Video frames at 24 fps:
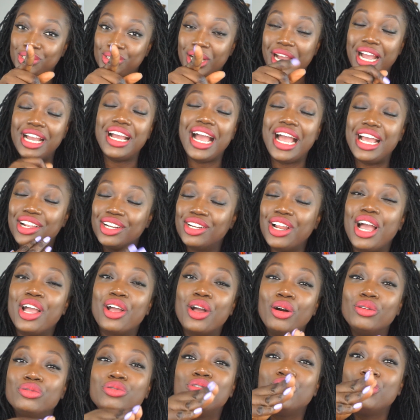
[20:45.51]
I
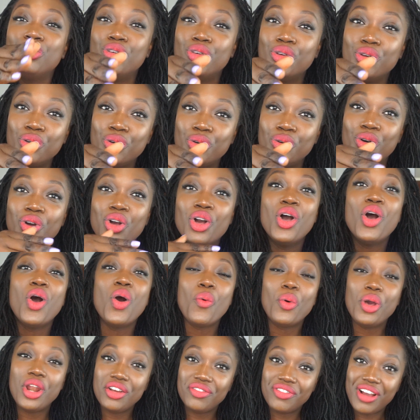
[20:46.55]
go to you
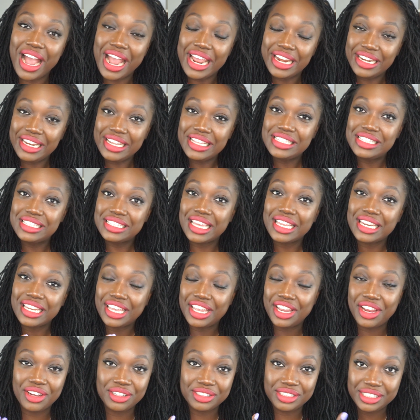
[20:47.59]
whenever I need
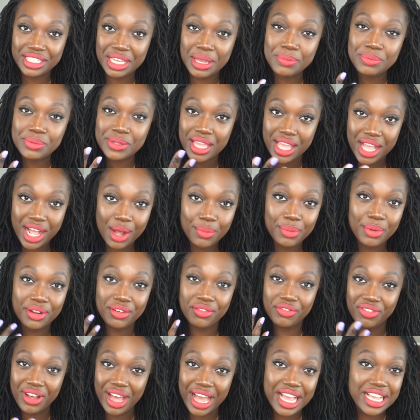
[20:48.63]
skincare tips, help,
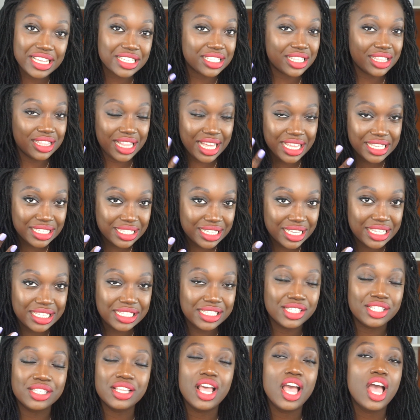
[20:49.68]
advice,
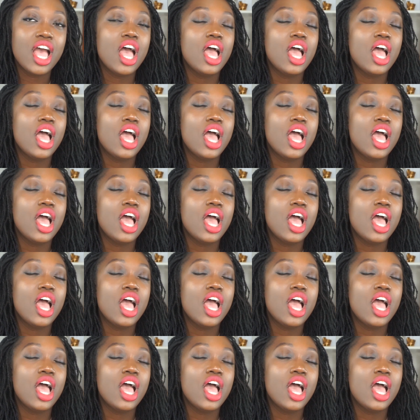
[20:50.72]
lessons,